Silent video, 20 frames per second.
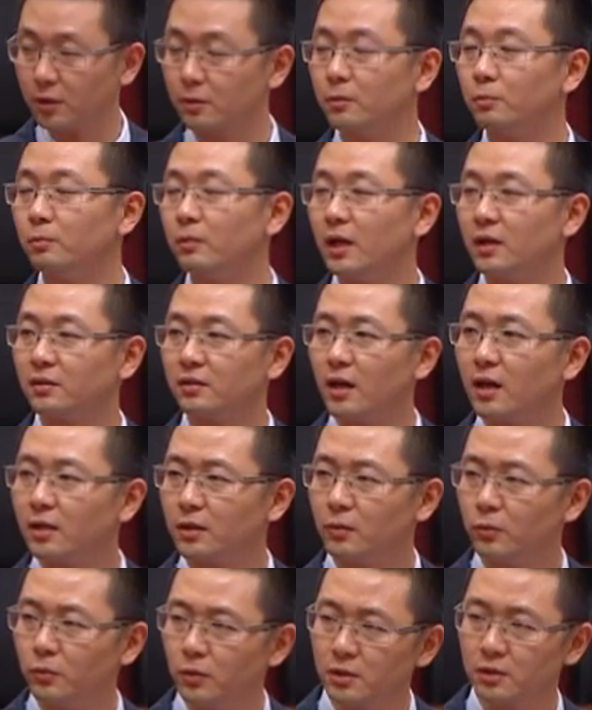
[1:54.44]
you know, my
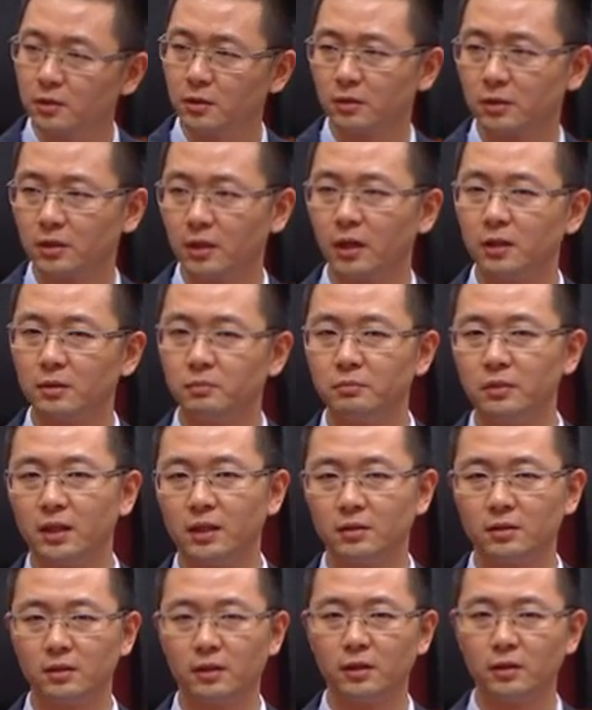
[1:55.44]
data was looked at,
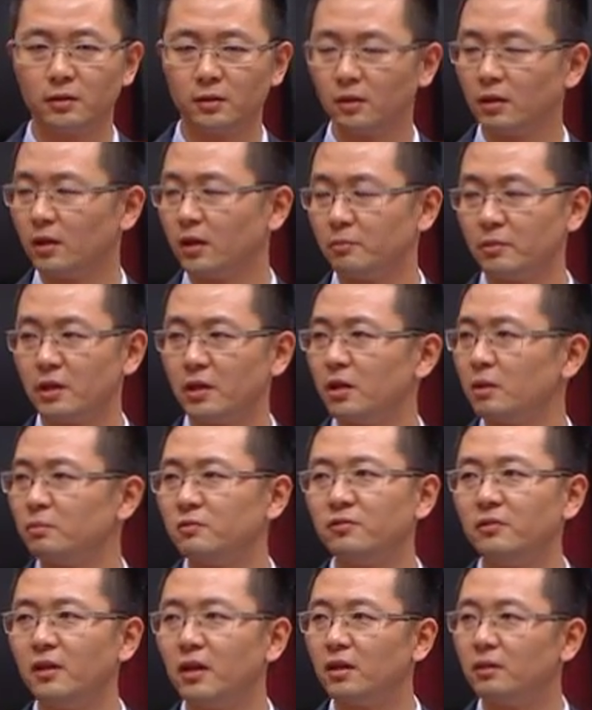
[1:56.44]
but I'm here,
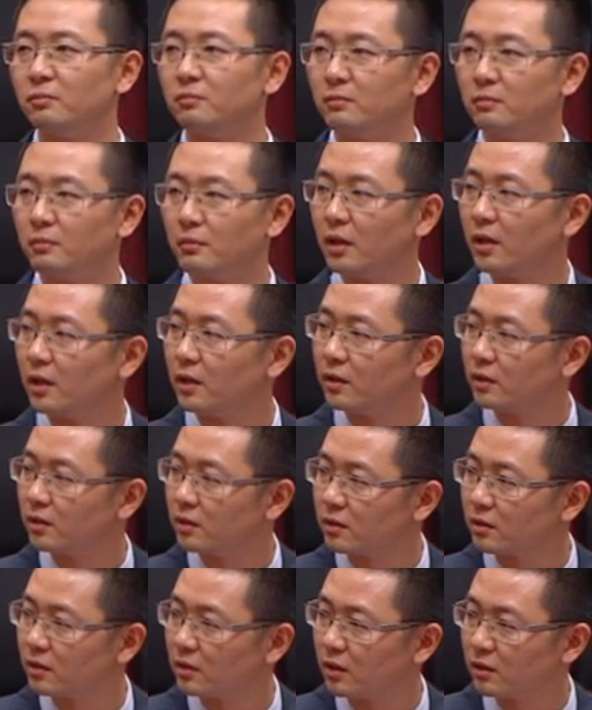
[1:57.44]
I'm fine, my
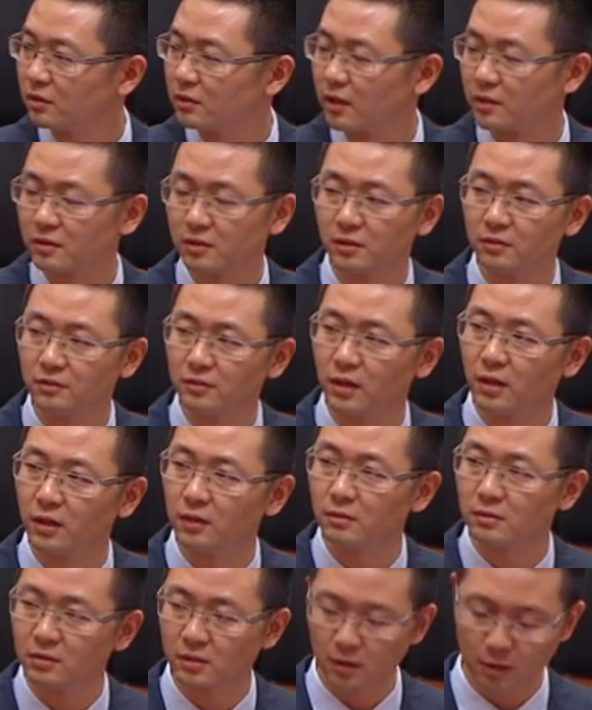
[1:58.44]
contacts are
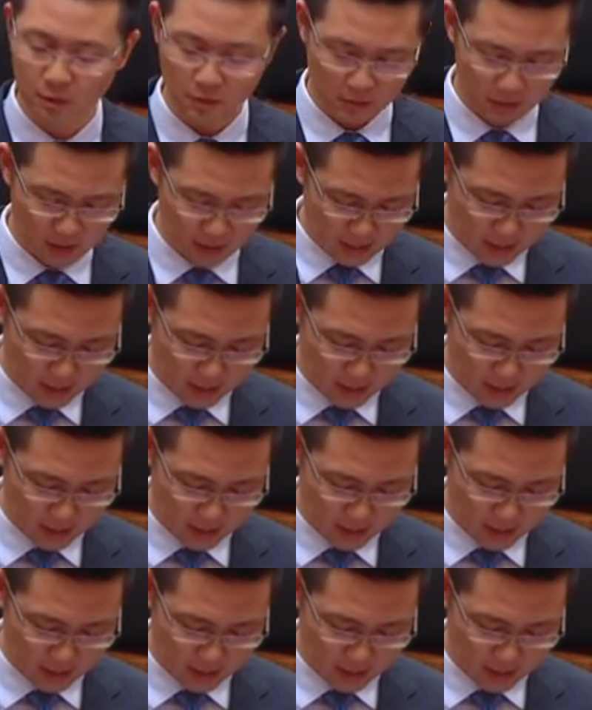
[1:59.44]
fine. So